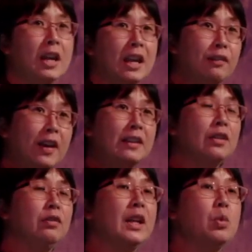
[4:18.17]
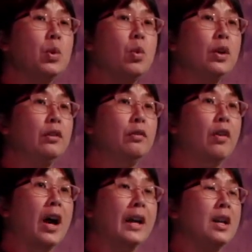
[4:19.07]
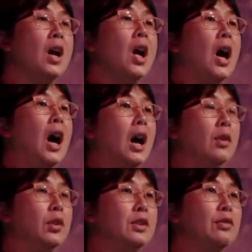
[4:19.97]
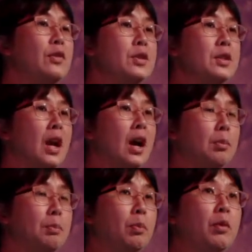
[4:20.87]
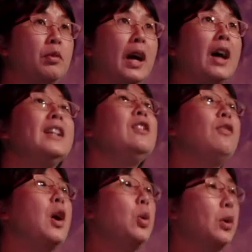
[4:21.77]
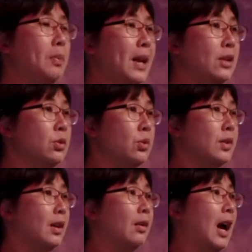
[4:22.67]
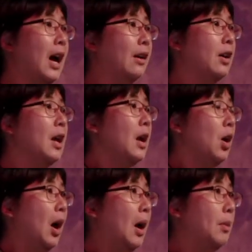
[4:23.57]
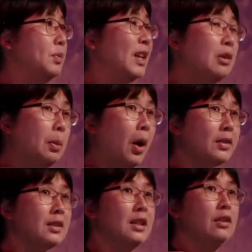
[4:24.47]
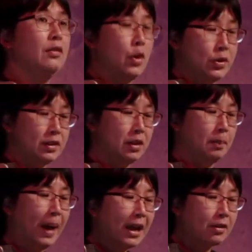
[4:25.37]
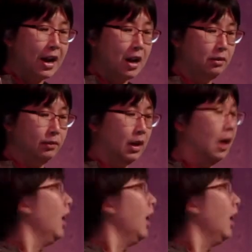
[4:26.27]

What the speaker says: Effectively, we want to find the difference, identify all the pixels that are signal positive versus the background.